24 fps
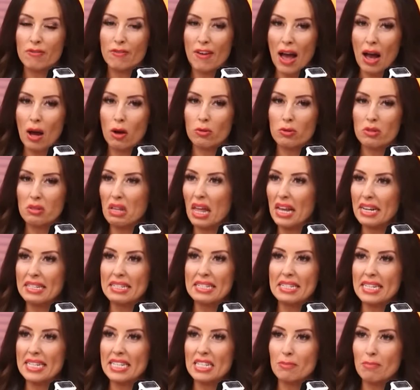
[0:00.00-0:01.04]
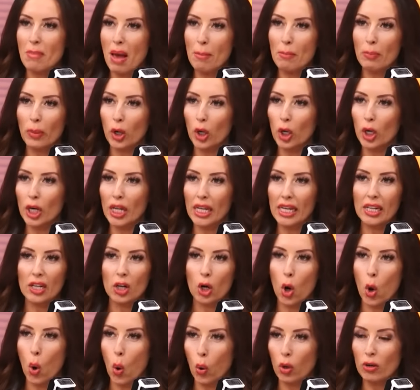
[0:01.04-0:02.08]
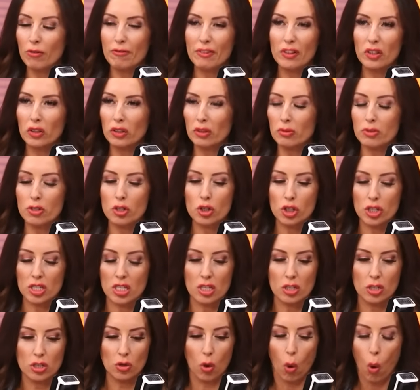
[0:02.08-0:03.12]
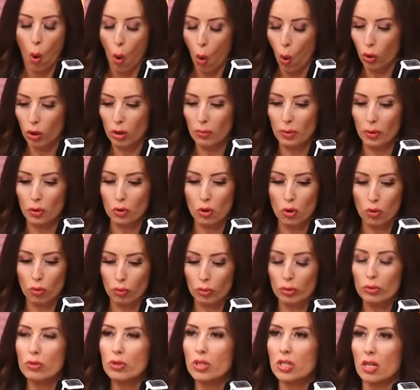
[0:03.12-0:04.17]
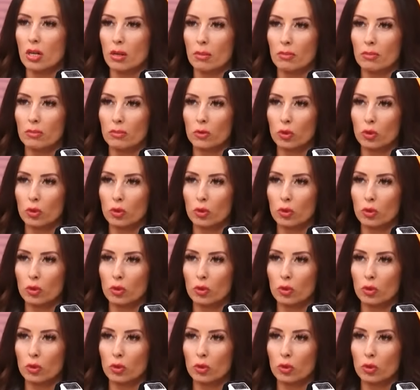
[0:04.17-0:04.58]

found like dismembered in a cornfield. It was just this horrible, gruesome,